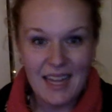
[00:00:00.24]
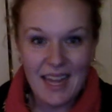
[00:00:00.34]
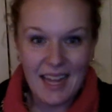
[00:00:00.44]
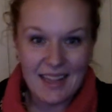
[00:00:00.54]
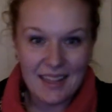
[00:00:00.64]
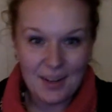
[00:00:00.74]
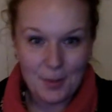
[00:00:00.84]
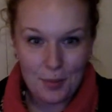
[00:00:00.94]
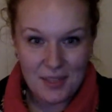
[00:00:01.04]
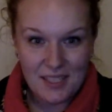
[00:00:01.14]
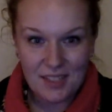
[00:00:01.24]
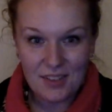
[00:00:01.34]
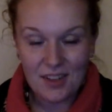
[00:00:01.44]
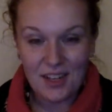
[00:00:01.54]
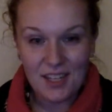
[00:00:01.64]
Hello, boys and
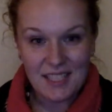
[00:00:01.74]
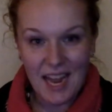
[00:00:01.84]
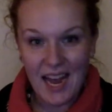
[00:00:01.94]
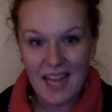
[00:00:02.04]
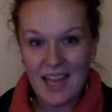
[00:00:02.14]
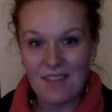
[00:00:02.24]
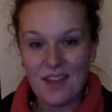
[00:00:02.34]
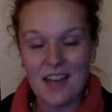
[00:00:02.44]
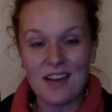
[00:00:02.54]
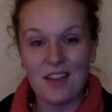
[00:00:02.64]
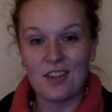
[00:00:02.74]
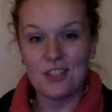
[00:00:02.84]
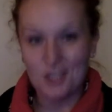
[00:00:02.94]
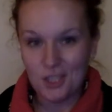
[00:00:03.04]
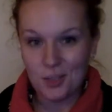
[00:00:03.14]
girls. I have another
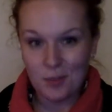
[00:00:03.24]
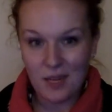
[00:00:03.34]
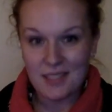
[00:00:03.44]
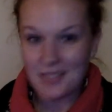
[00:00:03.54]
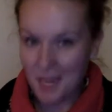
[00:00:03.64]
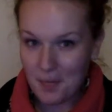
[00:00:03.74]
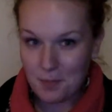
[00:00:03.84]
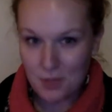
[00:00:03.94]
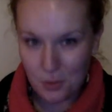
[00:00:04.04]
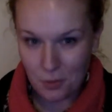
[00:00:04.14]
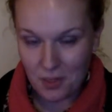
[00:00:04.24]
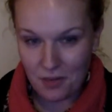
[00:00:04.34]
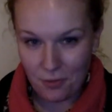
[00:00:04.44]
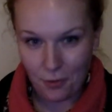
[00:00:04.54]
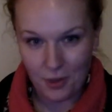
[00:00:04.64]
gingerbread type story
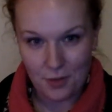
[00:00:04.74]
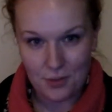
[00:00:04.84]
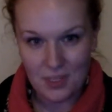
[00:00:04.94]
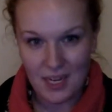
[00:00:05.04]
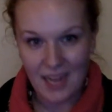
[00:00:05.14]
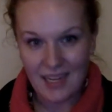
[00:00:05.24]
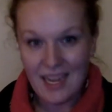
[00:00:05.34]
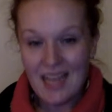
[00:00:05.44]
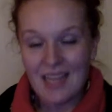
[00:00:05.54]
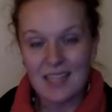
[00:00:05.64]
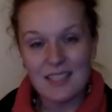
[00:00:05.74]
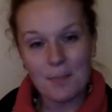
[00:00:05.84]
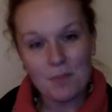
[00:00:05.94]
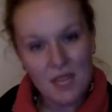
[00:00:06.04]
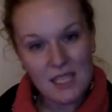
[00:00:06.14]
for you today,
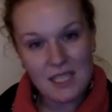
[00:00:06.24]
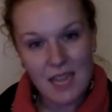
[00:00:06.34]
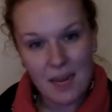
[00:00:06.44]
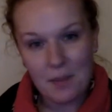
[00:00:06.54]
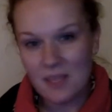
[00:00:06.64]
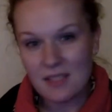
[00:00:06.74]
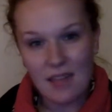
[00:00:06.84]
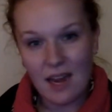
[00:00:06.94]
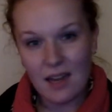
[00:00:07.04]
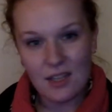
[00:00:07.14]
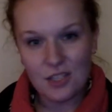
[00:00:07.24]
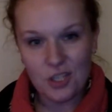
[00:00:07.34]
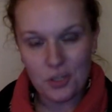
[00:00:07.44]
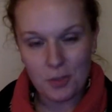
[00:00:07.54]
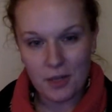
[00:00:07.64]
except this time it's not a
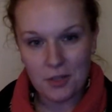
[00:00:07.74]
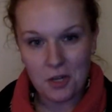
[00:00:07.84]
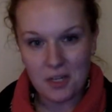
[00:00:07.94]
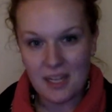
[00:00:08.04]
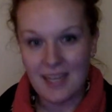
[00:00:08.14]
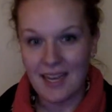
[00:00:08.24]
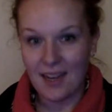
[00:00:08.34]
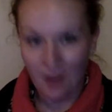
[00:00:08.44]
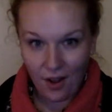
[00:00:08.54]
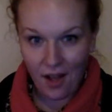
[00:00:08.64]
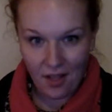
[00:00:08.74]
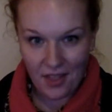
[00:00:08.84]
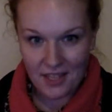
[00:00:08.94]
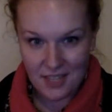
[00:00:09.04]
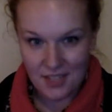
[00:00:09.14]
gingerbread cookie at all
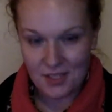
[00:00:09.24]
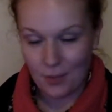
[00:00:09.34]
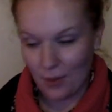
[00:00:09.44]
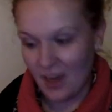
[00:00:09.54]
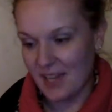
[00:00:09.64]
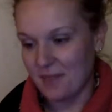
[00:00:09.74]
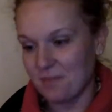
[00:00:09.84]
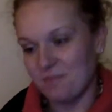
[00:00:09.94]
that does the running.